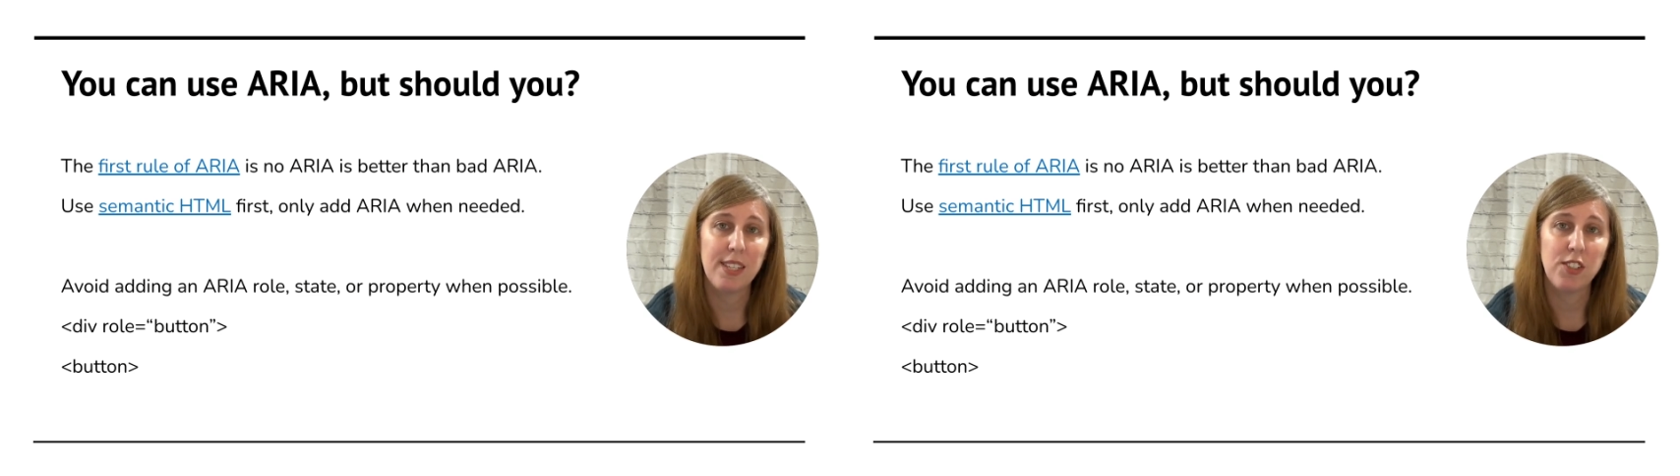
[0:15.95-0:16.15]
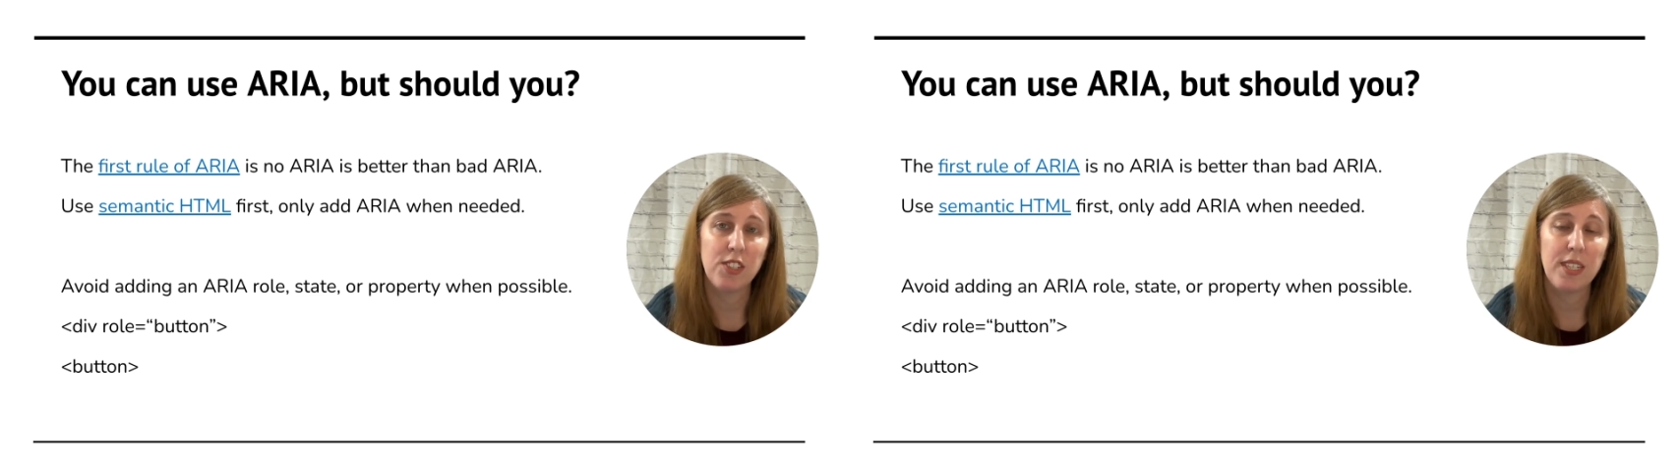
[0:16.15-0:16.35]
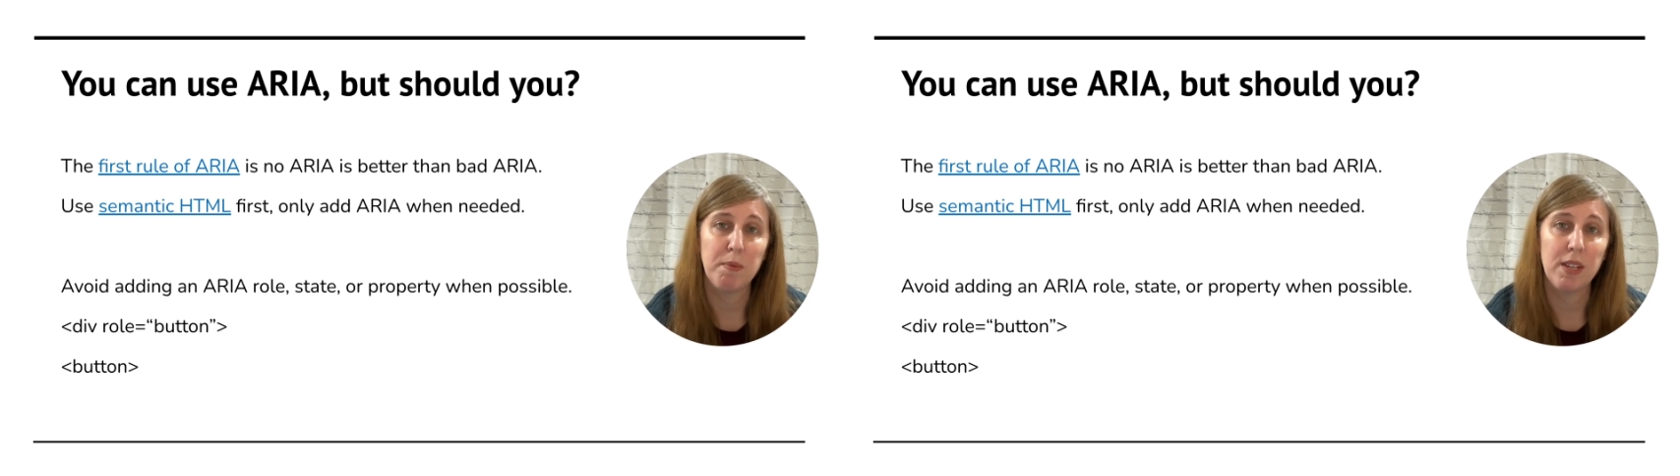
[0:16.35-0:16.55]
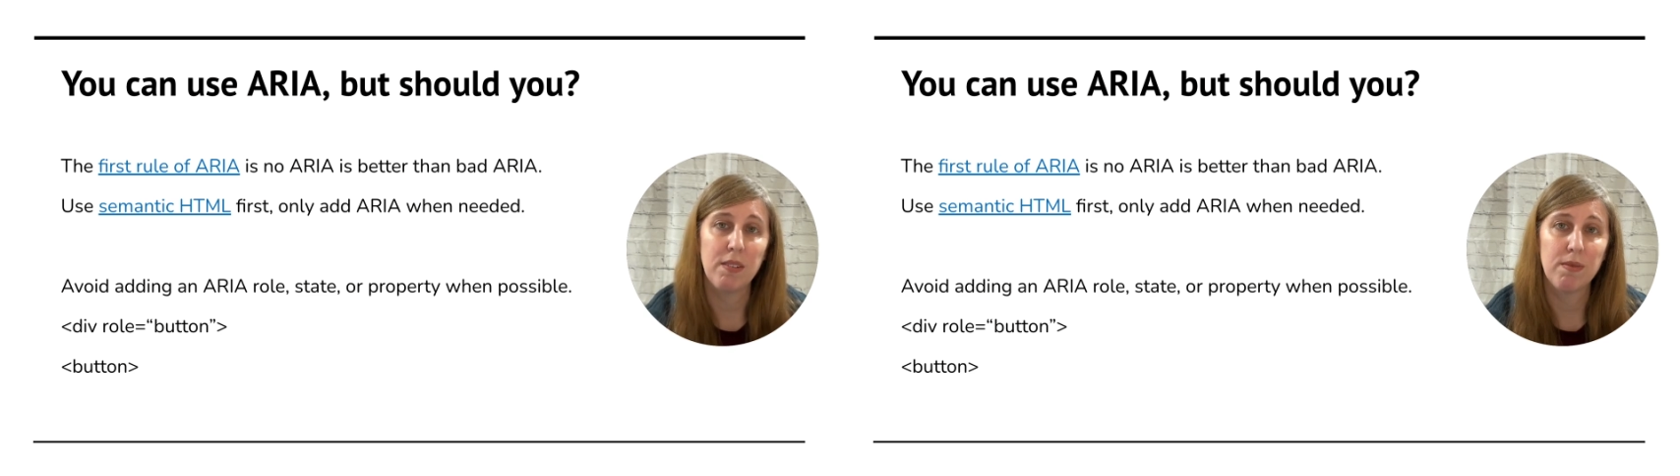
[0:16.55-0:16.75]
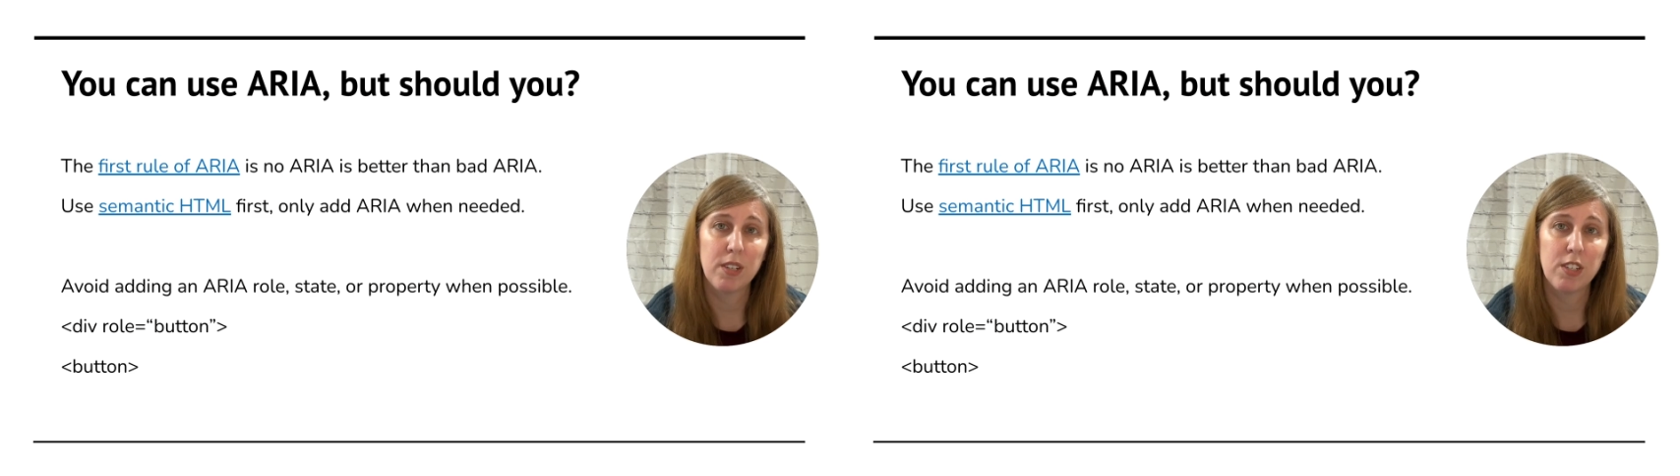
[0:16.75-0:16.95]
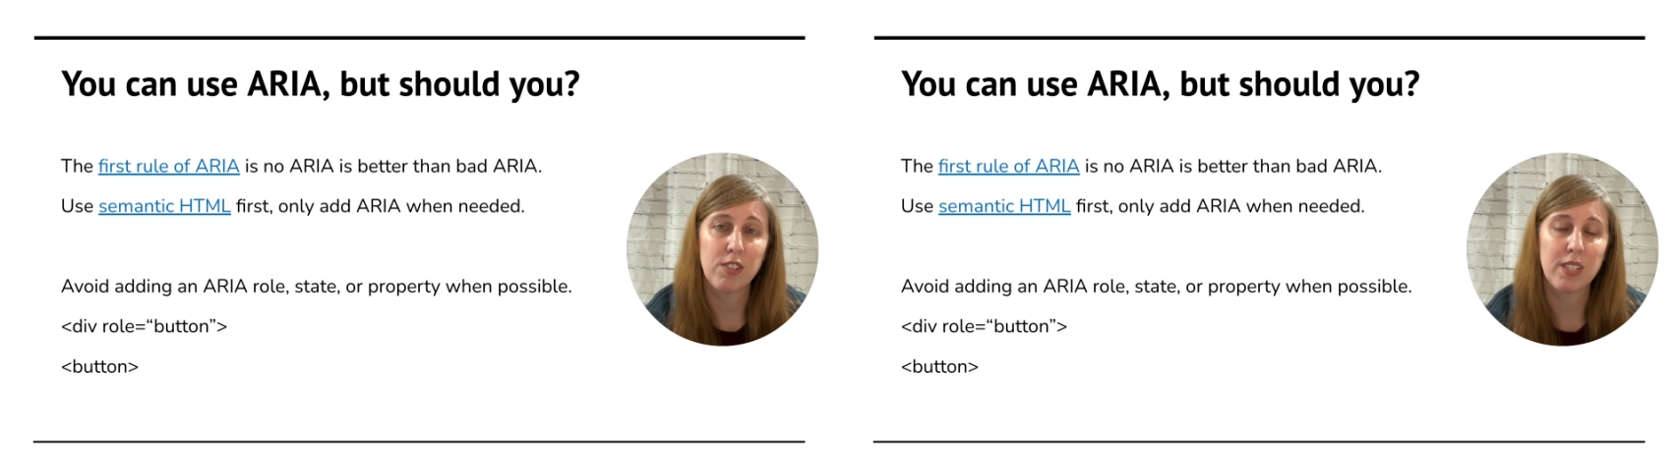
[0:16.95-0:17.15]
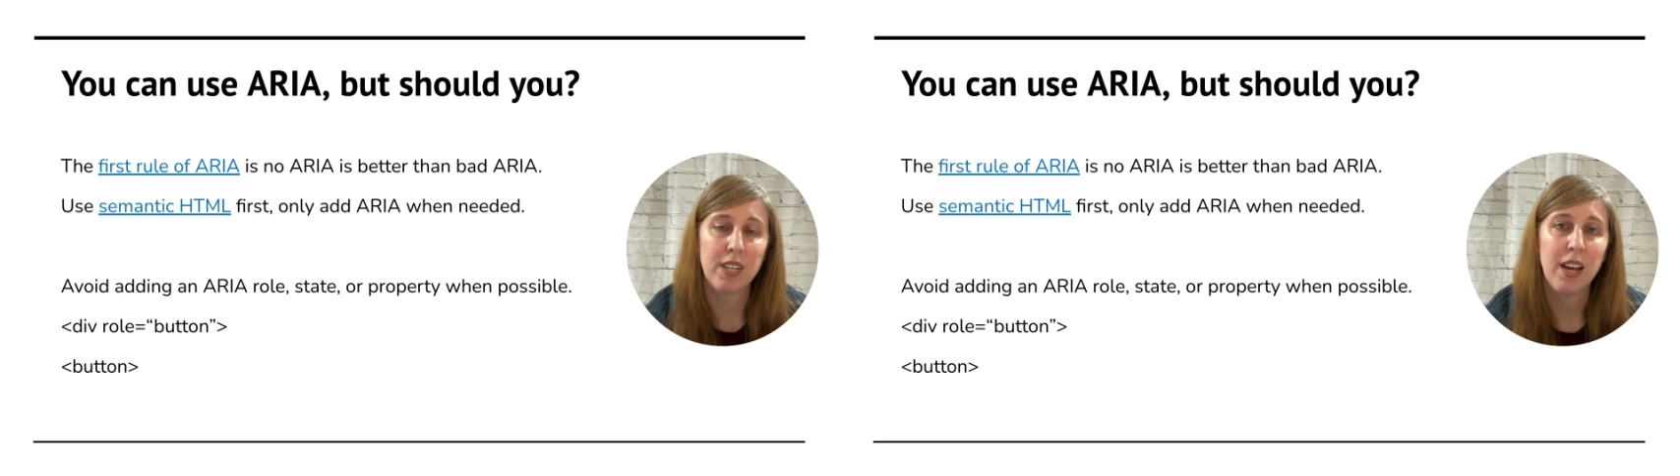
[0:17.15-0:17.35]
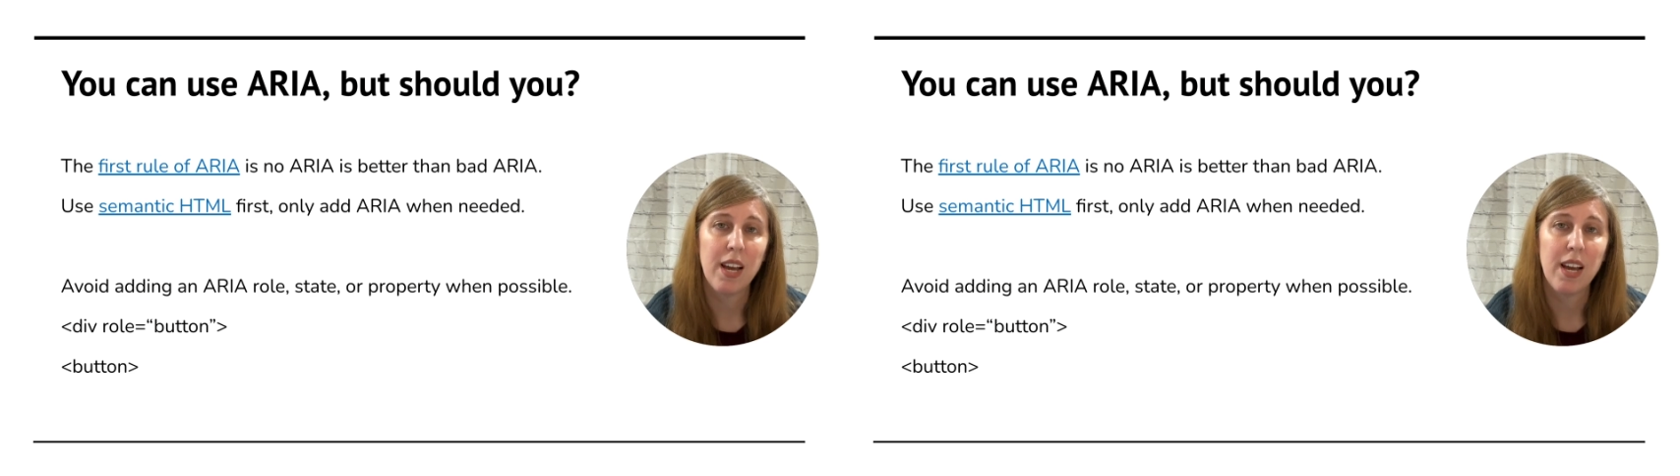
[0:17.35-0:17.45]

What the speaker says: HTML first